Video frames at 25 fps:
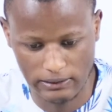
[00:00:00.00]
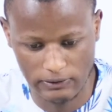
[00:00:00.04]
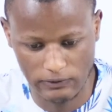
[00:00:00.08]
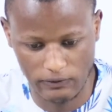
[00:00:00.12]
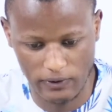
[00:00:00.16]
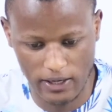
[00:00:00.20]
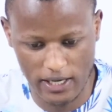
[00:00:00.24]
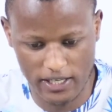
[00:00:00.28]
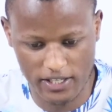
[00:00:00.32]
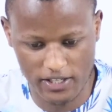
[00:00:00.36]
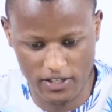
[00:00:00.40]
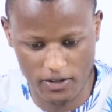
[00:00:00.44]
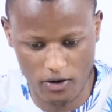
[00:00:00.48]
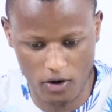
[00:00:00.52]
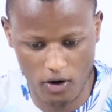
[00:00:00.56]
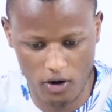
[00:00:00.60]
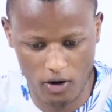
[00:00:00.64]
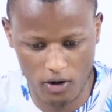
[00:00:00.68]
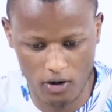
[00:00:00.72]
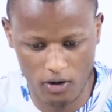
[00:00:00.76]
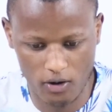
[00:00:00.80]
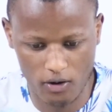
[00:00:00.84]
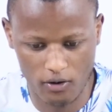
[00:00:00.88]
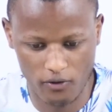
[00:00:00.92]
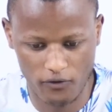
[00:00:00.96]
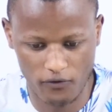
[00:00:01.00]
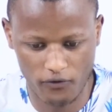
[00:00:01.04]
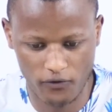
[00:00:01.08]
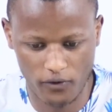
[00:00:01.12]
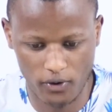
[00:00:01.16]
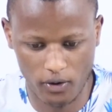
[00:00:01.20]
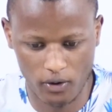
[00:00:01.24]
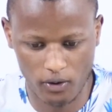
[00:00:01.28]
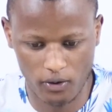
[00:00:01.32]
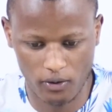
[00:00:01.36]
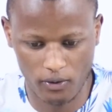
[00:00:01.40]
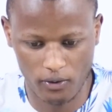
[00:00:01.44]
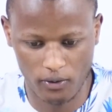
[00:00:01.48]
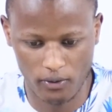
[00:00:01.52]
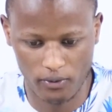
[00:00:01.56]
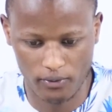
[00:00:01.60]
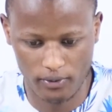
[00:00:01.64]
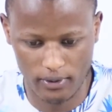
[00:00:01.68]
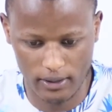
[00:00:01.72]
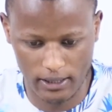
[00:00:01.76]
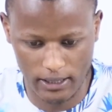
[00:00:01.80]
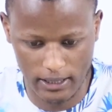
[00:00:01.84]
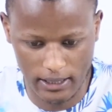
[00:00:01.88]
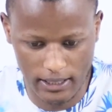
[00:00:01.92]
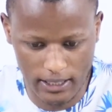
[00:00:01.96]
Let's go for
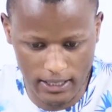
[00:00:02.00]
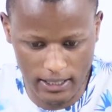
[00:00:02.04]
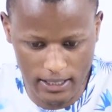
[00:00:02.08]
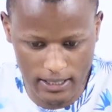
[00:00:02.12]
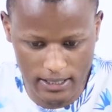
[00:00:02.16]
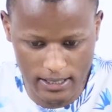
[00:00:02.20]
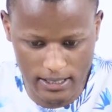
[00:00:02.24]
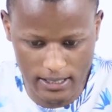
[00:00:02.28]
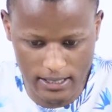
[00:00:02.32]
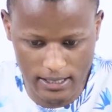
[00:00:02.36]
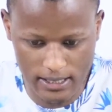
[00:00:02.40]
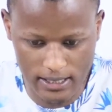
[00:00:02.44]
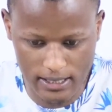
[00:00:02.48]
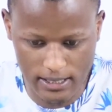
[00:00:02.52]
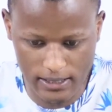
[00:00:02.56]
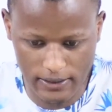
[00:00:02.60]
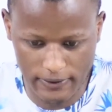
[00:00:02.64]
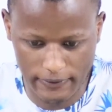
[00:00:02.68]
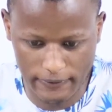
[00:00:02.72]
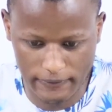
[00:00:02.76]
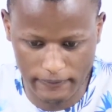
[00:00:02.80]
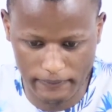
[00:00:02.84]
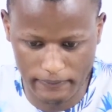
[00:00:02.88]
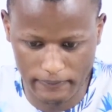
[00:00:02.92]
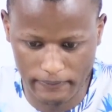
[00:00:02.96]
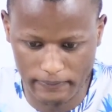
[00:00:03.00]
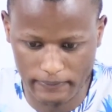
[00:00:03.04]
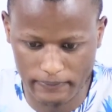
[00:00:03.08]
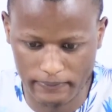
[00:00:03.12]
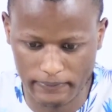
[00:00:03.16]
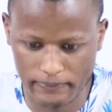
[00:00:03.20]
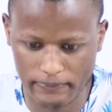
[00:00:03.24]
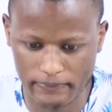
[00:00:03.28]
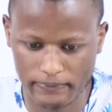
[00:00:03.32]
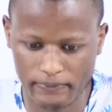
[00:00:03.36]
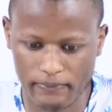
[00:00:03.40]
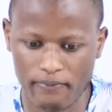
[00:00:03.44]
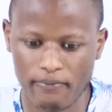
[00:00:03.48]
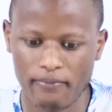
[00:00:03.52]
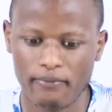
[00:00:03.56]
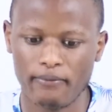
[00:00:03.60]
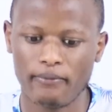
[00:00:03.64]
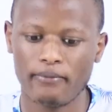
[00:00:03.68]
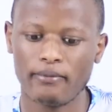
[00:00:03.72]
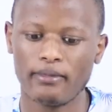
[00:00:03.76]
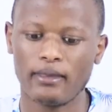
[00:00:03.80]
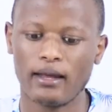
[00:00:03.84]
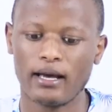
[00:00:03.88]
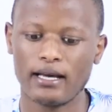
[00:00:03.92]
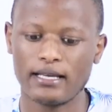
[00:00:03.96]
this
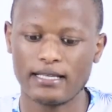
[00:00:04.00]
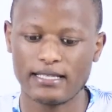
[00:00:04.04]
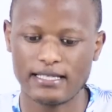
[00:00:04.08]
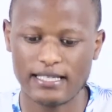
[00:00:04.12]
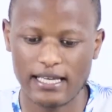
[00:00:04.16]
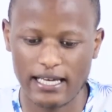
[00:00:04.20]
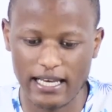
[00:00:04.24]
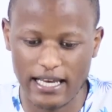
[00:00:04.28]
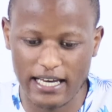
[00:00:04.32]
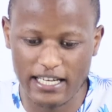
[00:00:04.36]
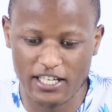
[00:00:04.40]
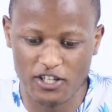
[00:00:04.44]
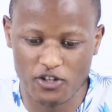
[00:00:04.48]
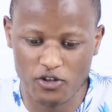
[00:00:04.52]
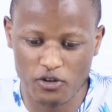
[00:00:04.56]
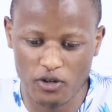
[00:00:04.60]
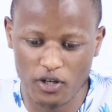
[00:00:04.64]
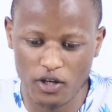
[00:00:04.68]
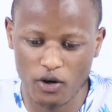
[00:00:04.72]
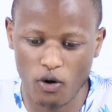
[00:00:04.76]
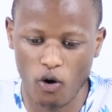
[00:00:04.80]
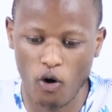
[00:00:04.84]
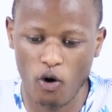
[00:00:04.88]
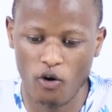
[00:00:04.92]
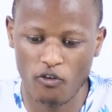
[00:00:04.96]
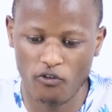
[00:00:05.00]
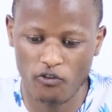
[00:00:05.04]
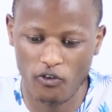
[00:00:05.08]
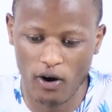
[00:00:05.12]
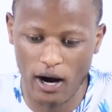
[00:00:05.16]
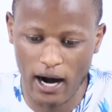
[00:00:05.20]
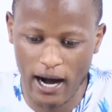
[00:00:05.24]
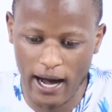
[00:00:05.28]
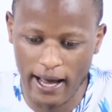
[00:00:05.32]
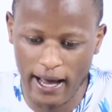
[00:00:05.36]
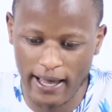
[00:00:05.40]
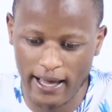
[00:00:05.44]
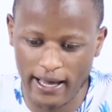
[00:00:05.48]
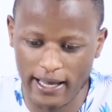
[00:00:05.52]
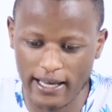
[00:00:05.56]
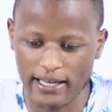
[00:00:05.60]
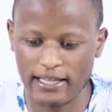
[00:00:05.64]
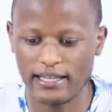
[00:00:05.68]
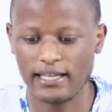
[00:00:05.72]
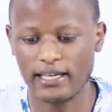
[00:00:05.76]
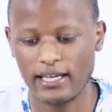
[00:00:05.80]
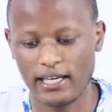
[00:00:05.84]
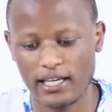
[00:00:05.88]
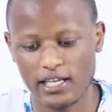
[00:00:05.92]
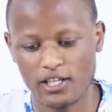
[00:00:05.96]
selection of higher
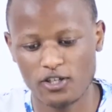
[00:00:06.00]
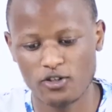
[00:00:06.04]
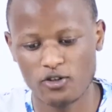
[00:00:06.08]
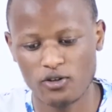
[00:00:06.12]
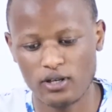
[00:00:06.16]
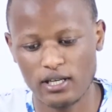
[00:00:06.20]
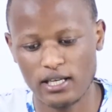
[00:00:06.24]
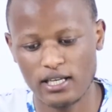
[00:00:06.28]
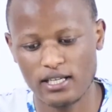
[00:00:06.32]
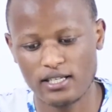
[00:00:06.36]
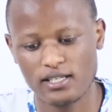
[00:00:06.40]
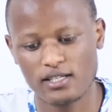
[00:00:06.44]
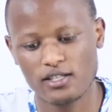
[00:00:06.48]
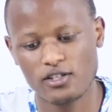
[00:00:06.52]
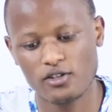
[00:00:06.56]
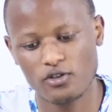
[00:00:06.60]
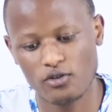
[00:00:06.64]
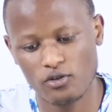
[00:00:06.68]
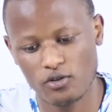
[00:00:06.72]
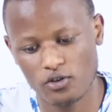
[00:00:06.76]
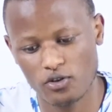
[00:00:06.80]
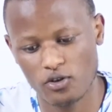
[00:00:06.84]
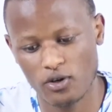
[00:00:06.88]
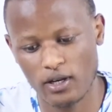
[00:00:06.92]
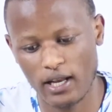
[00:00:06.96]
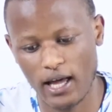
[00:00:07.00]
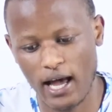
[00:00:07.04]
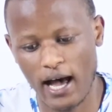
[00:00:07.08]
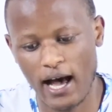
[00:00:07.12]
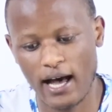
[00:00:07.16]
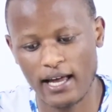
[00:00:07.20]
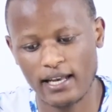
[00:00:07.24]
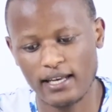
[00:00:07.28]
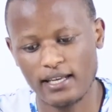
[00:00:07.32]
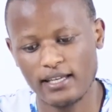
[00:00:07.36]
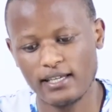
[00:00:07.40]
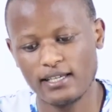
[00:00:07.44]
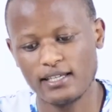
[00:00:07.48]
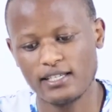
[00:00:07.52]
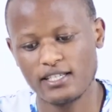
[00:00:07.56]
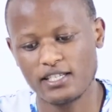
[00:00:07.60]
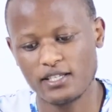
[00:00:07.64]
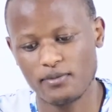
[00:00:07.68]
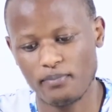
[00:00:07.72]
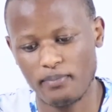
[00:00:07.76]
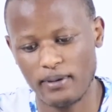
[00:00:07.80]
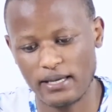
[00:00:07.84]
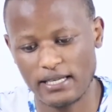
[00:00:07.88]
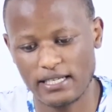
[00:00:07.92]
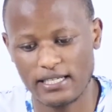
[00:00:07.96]
education institution and
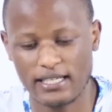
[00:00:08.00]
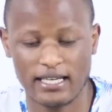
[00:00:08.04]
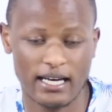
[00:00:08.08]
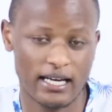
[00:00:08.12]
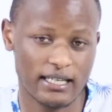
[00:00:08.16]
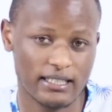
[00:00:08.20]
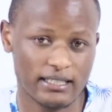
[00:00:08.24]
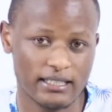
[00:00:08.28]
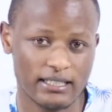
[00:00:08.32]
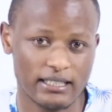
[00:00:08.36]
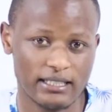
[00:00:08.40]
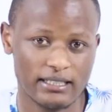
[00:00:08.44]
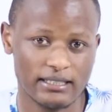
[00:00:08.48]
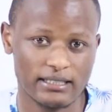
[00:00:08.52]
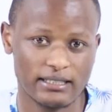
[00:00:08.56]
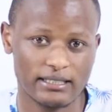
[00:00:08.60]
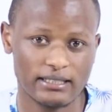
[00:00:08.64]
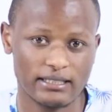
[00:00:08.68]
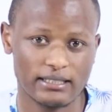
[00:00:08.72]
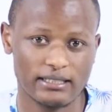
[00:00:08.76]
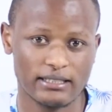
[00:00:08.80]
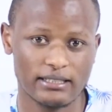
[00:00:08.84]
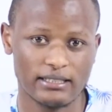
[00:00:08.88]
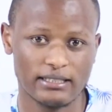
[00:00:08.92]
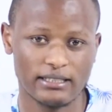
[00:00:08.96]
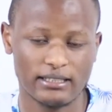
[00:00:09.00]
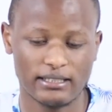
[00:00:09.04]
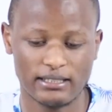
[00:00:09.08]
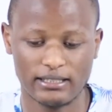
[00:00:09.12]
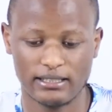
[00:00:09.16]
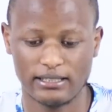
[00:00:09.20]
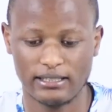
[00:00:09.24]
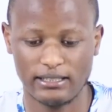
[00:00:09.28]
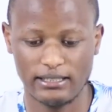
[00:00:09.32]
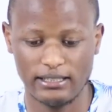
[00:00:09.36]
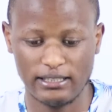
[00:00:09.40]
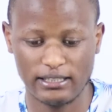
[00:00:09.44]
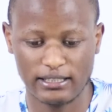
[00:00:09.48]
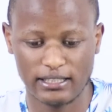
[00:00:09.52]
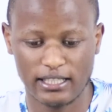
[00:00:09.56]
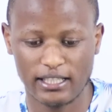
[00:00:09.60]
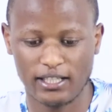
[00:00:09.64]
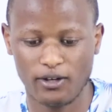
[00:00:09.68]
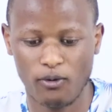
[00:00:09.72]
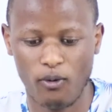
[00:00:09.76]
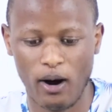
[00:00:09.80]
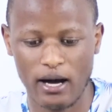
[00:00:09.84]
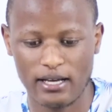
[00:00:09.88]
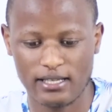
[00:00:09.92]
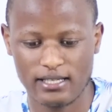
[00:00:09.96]
specialties. In
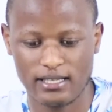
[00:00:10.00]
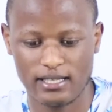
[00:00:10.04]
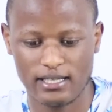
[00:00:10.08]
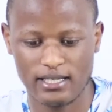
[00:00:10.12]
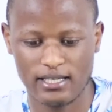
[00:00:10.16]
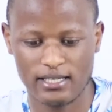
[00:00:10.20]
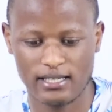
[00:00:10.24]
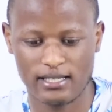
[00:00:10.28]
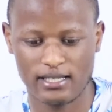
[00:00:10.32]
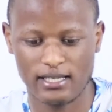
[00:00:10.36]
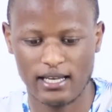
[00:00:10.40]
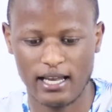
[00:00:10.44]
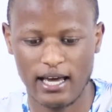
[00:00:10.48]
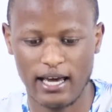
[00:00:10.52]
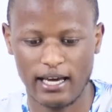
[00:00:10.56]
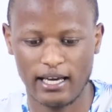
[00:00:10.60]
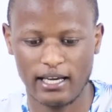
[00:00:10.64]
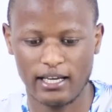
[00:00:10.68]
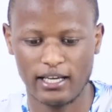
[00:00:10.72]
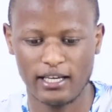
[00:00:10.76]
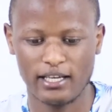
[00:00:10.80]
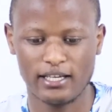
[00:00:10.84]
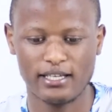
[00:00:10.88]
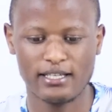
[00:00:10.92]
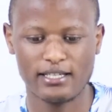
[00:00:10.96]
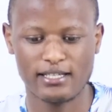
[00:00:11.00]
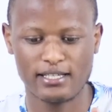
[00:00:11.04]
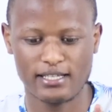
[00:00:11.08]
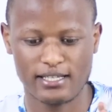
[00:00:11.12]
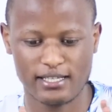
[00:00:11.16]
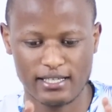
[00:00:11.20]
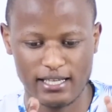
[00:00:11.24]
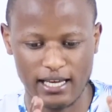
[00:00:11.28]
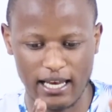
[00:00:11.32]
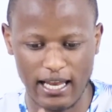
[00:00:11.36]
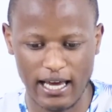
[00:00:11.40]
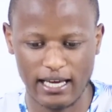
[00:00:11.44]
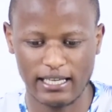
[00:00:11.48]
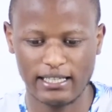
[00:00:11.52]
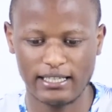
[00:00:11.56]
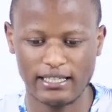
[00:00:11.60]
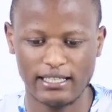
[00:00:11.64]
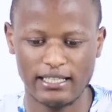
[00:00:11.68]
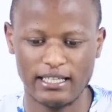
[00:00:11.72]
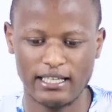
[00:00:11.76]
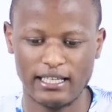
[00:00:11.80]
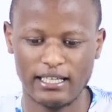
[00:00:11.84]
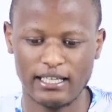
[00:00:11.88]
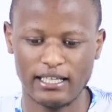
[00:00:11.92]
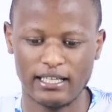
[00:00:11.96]
other words, is like
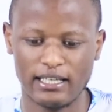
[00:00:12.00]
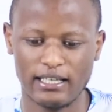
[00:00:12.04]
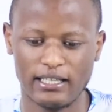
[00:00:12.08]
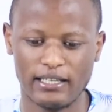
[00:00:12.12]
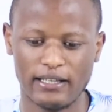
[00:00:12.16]
selecting